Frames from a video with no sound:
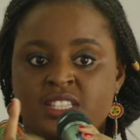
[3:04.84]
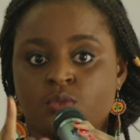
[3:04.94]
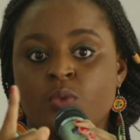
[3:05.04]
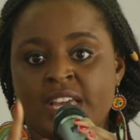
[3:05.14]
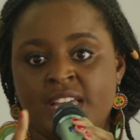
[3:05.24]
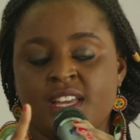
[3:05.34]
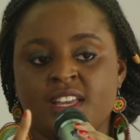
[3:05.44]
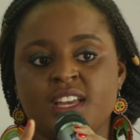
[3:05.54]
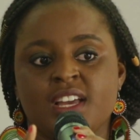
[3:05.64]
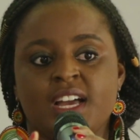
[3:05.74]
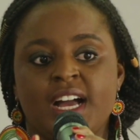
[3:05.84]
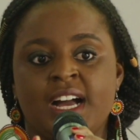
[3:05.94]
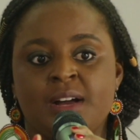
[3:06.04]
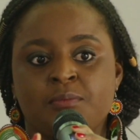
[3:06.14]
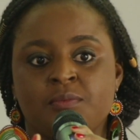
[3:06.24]
that's where,
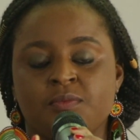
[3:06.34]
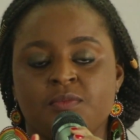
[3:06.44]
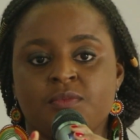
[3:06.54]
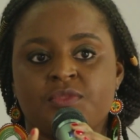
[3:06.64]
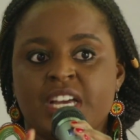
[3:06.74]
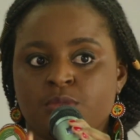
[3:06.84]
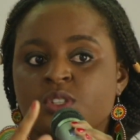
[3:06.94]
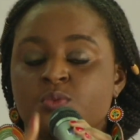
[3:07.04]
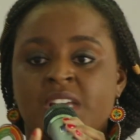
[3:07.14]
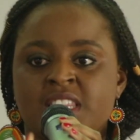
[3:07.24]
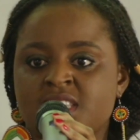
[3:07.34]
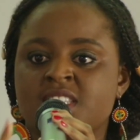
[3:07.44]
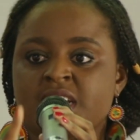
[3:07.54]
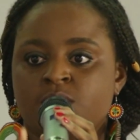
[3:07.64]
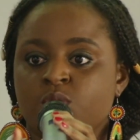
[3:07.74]
that was where the
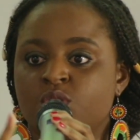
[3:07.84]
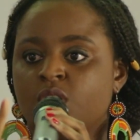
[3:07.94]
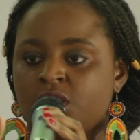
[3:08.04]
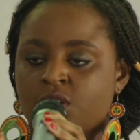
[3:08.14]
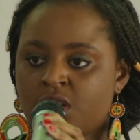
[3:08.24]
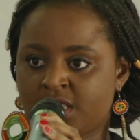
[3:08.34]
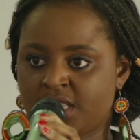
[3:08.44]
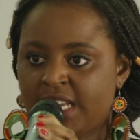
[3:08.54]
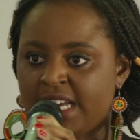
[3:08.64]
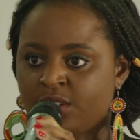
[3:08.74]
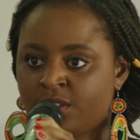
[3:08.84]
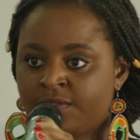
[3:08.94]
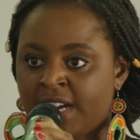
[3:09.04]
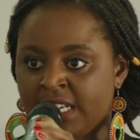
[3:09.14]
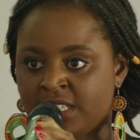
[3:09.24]
state would not cross the line
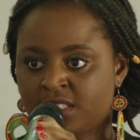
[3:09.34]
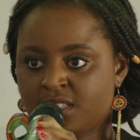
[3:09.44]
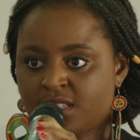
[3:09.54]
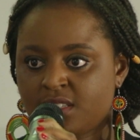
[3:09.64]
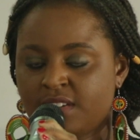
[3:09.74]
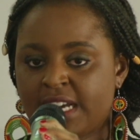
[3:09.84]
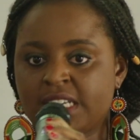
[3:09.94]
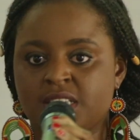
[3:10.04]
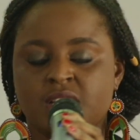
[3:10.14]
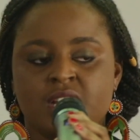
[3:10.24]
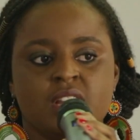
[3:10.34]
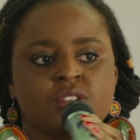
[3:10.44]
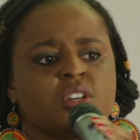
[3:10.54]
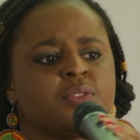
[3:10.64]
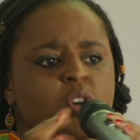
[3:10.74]
on violence, right?
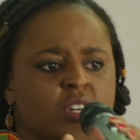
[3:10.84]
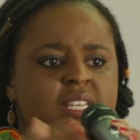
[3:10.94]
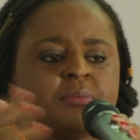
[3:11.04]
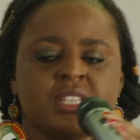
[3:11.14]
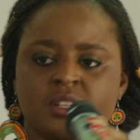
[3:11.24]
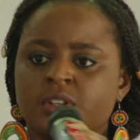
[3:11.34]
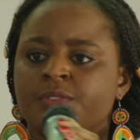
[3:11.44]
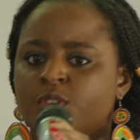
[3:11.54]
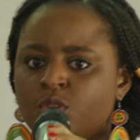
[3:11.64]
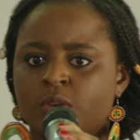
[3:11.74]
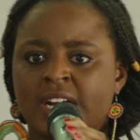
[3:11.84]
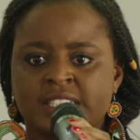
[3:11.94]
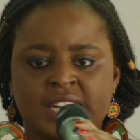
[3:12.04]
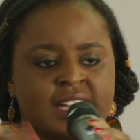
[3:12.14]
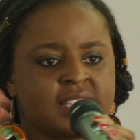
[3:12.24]
So of course, I mean, there were a few
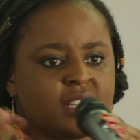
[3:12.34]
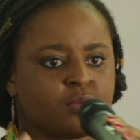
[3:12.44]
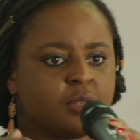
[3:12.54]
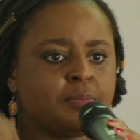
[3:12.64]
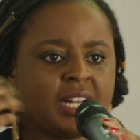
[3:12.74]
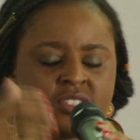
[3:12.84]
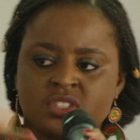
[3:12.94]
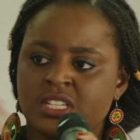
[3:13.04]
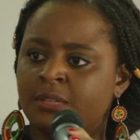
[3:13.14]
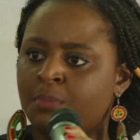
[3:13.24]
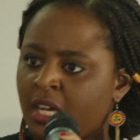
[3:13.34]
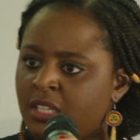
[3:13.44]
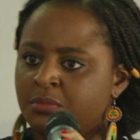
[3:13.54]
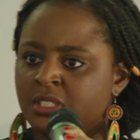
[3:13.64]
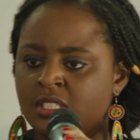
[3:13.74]
white guys that were punched at
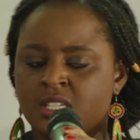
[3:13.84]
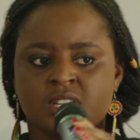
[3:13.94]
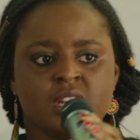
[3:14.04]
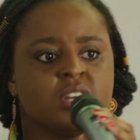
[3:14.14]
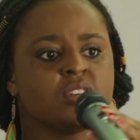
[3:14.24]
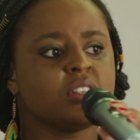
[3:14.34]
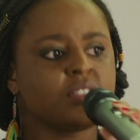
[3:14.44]
Parliament.